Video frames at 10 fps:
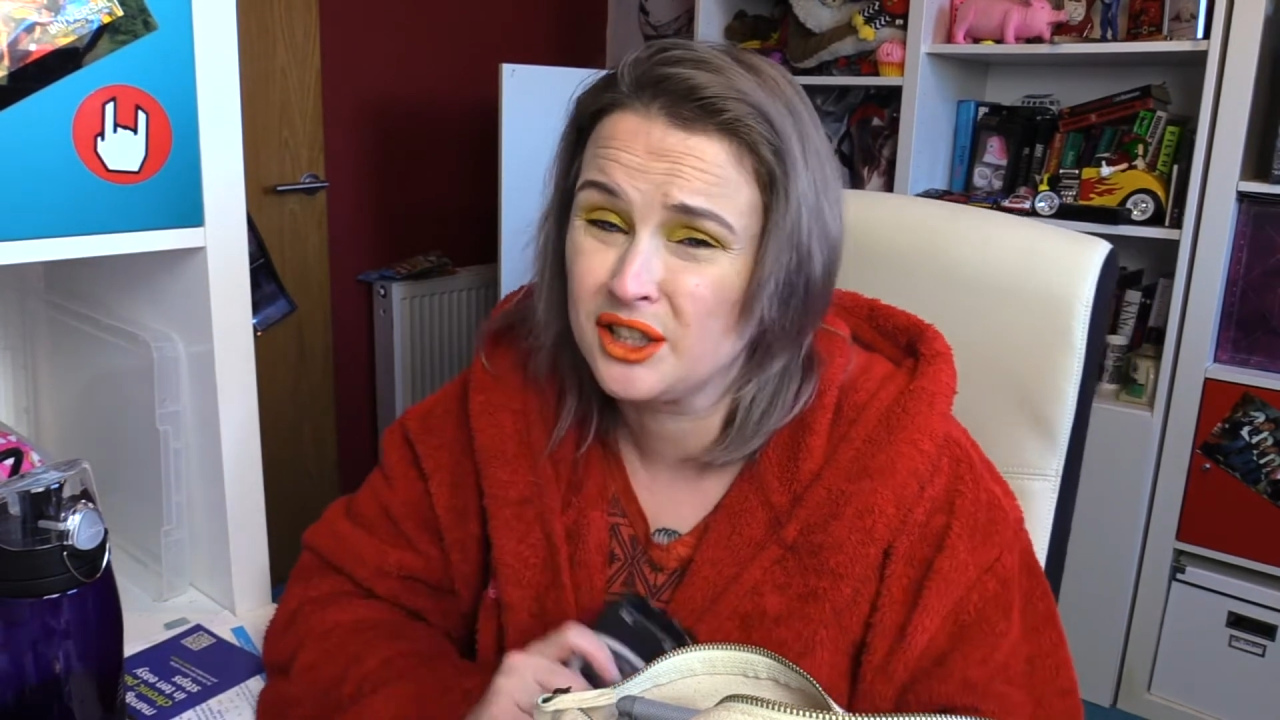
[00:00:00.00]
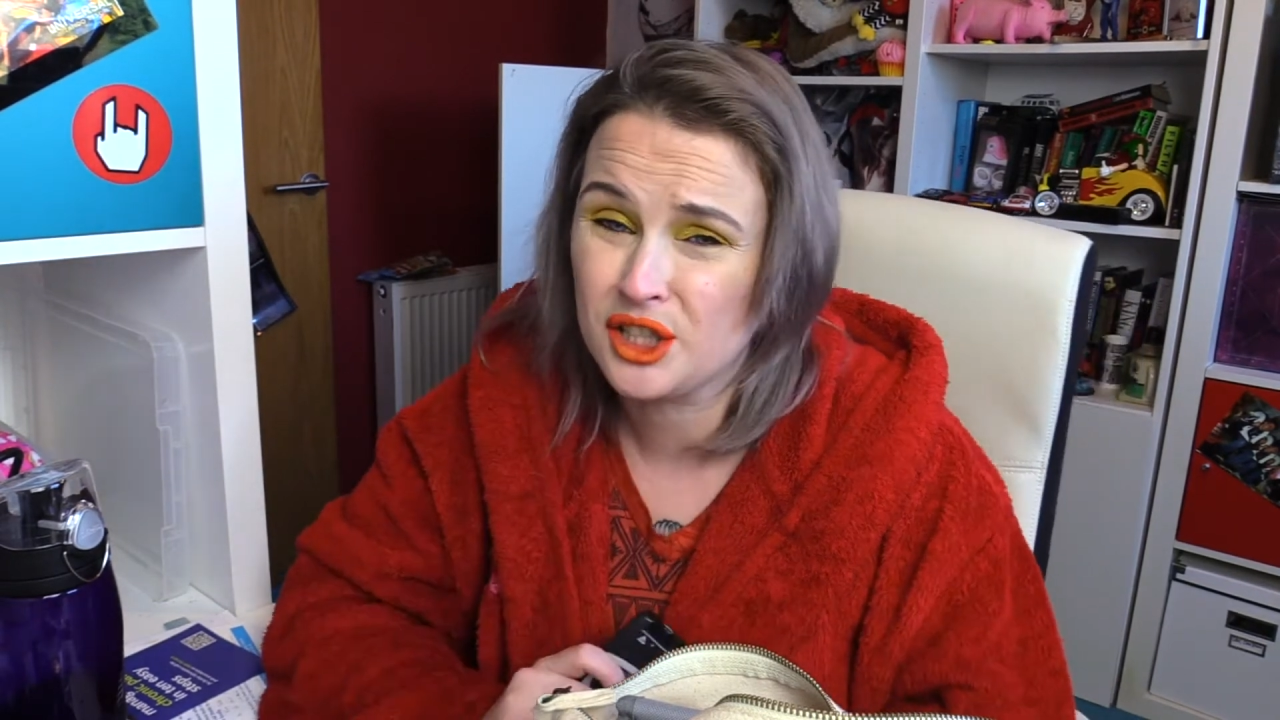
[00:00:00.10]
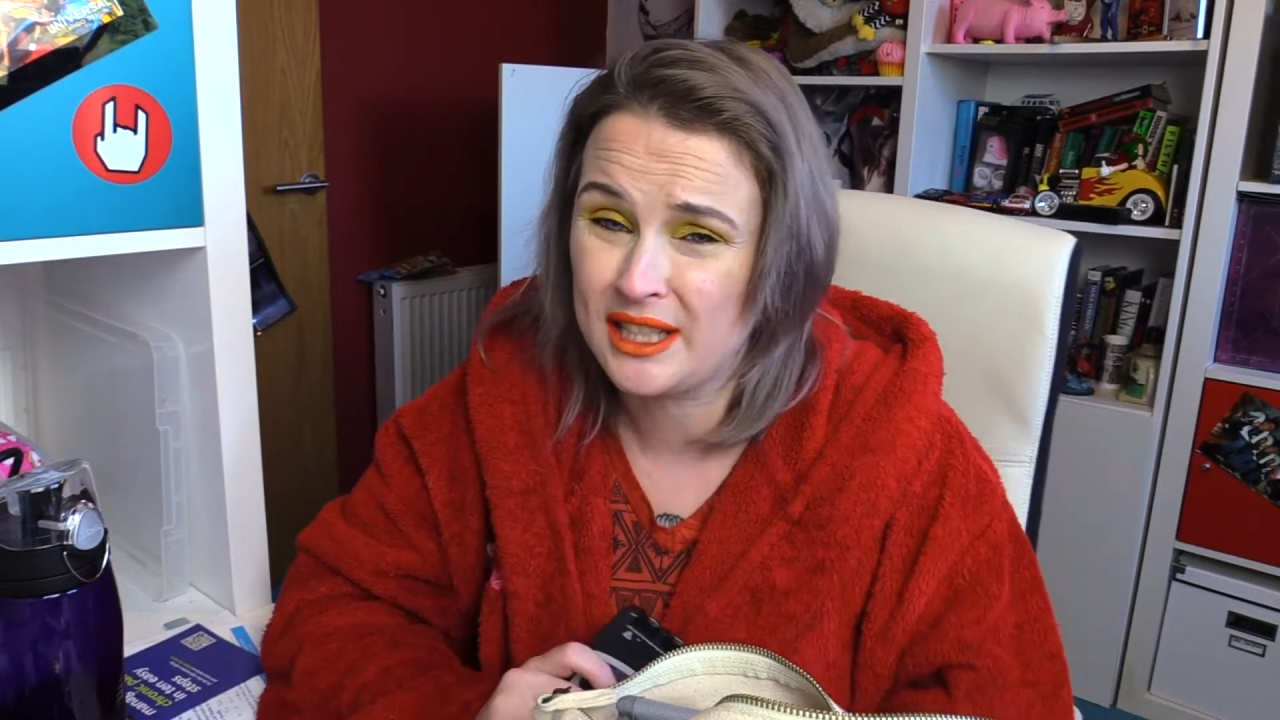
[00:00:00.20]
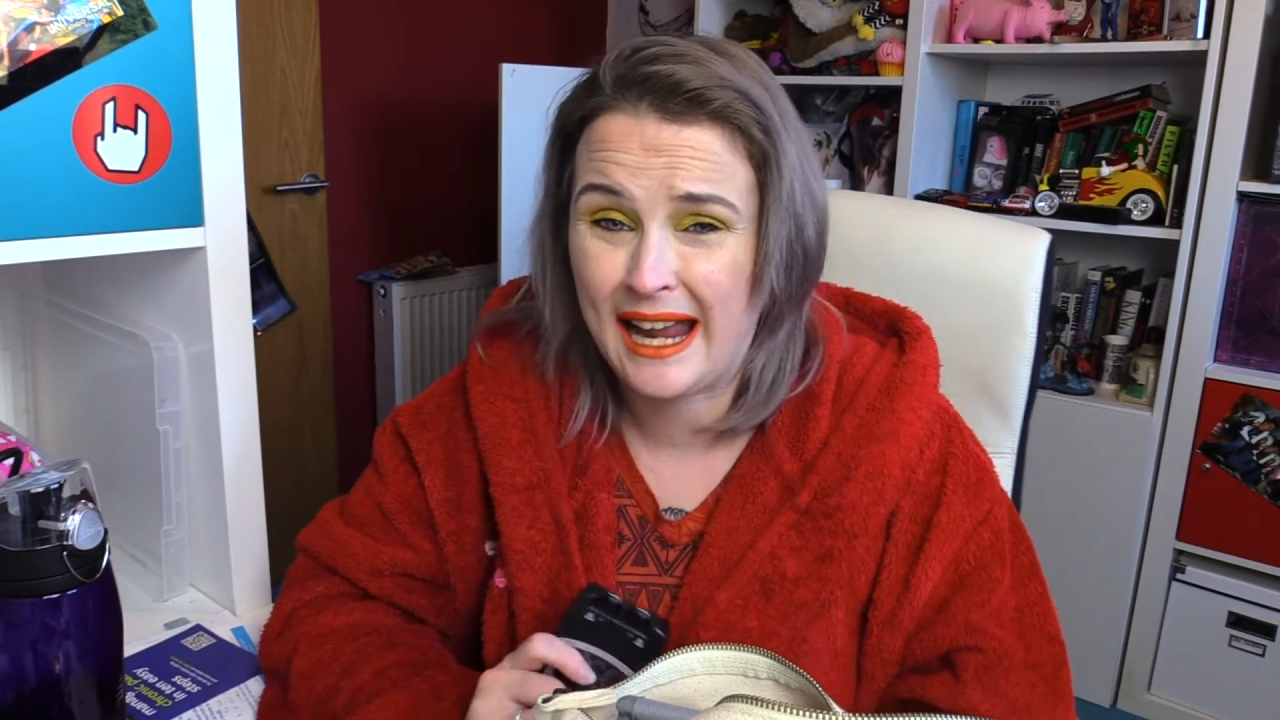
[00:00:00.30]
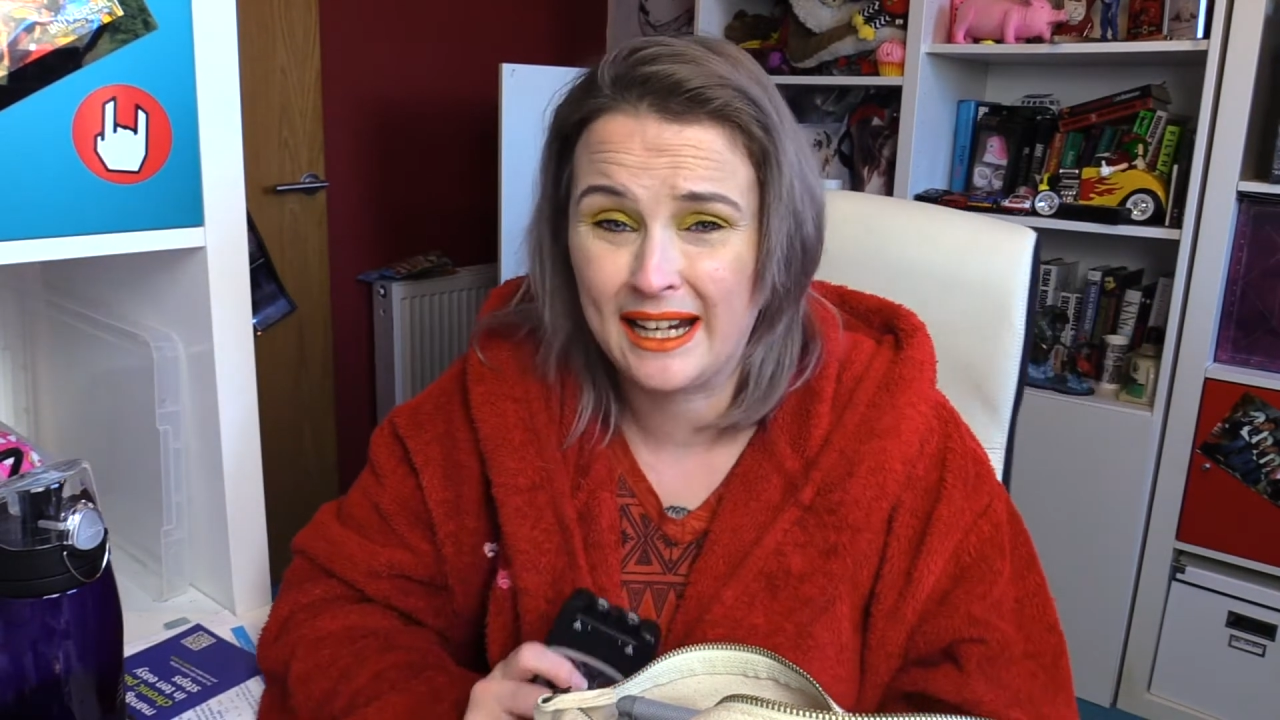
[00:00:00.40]

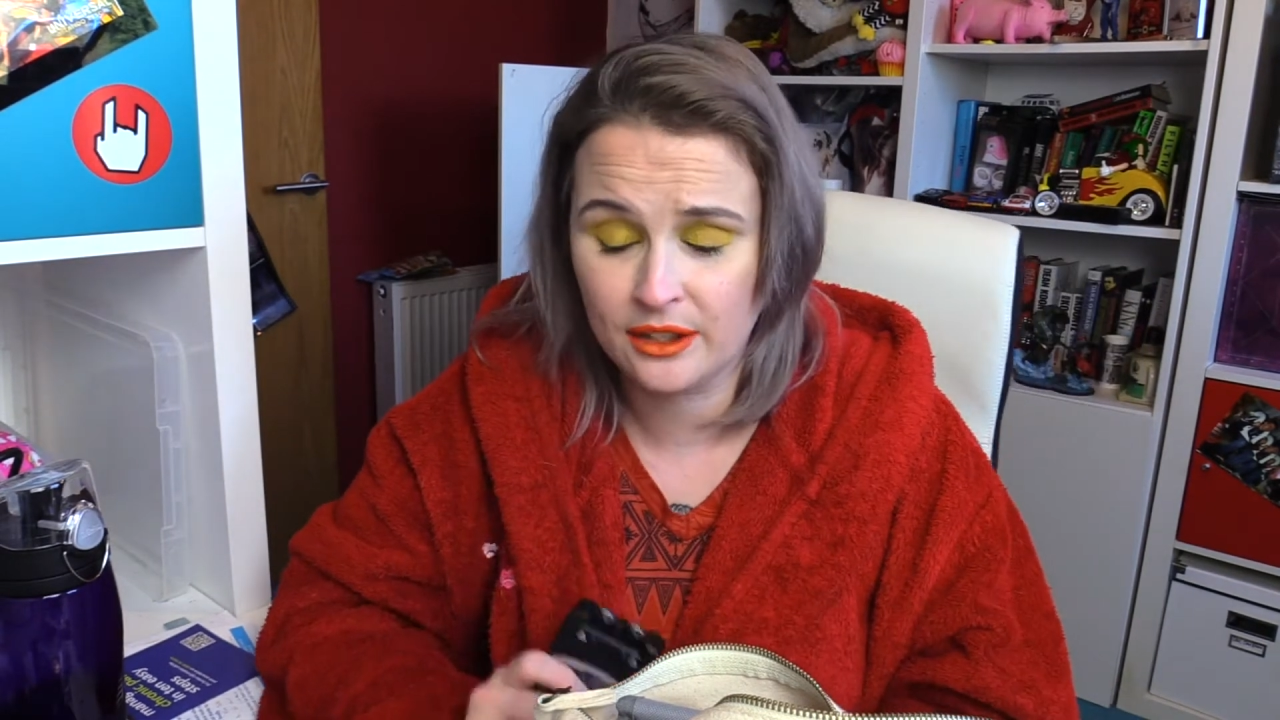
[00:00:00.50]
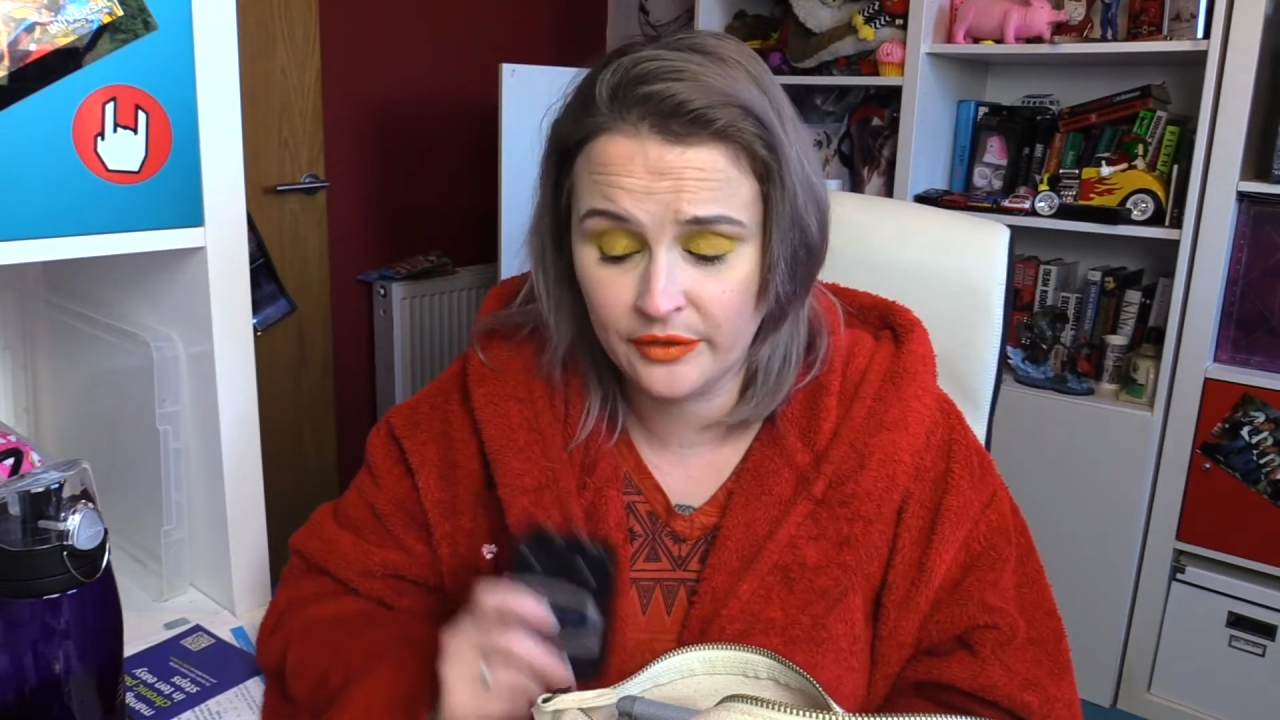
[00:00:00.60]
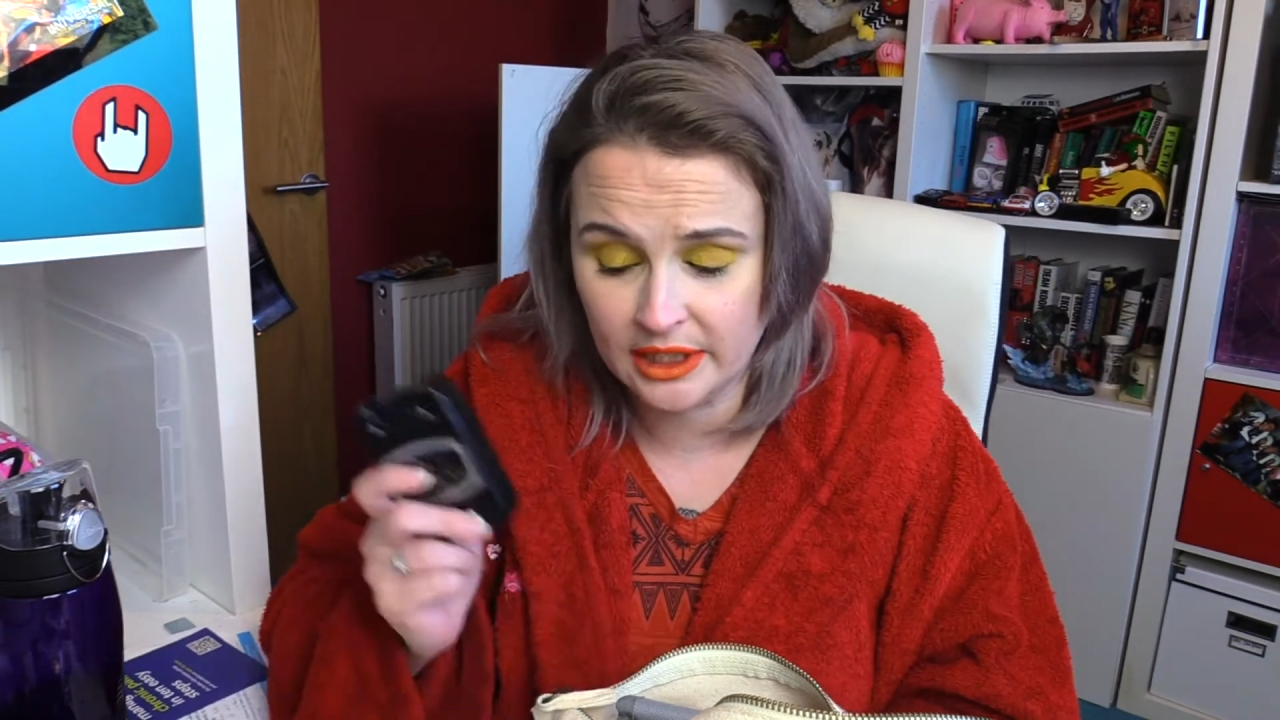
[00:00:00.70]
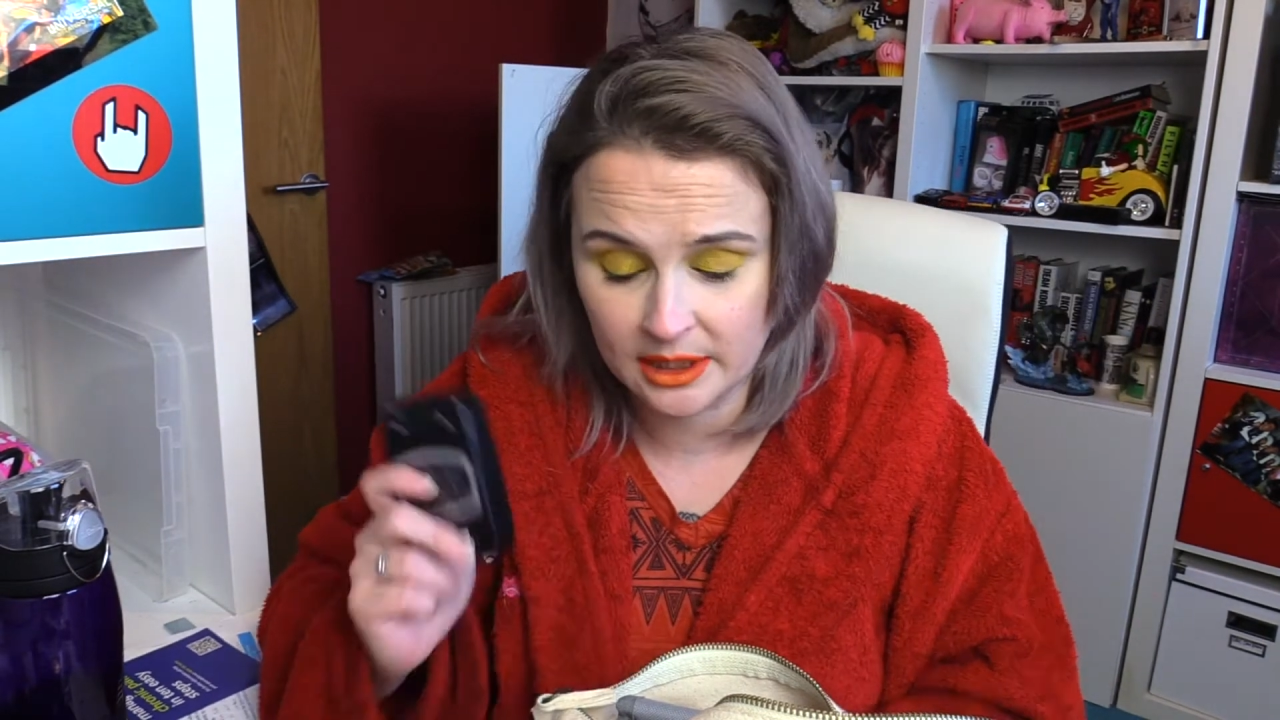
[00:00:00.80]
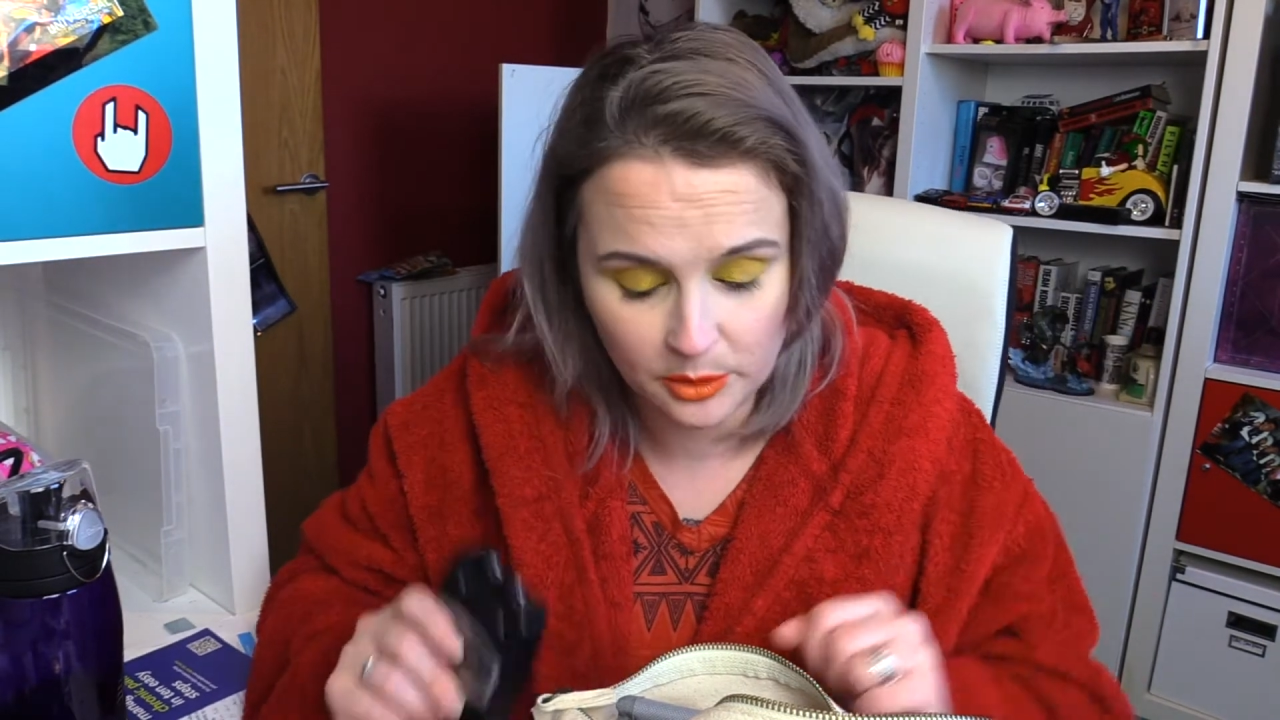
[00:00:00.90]
just to aggravate it,